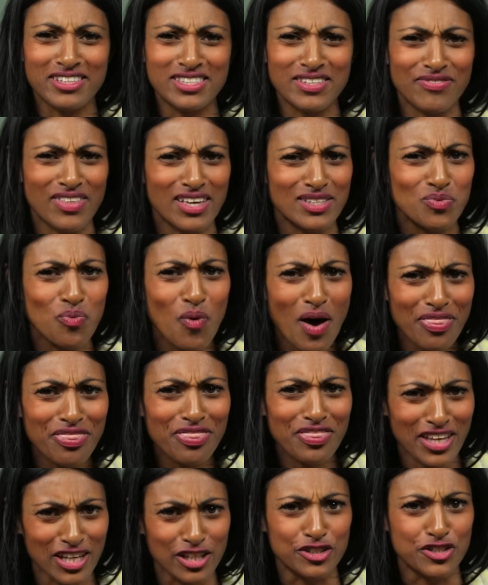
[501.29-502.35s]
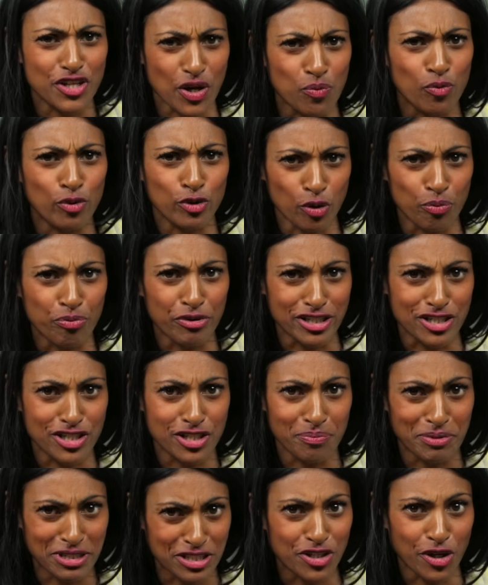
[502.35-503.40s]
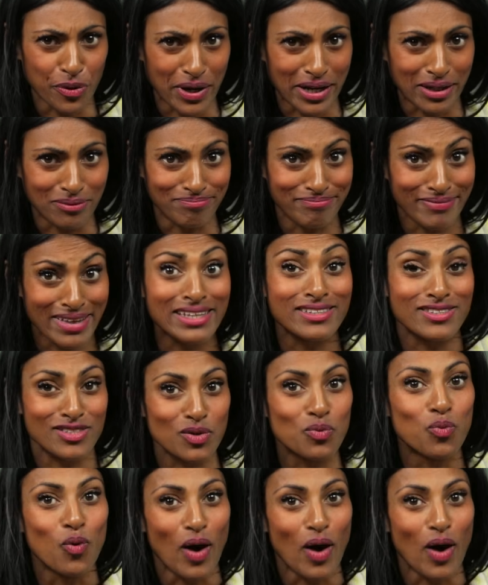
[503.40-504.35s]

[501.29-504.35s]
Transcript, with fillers: Because if there's one thing you don't want your bridge to be doing, it's the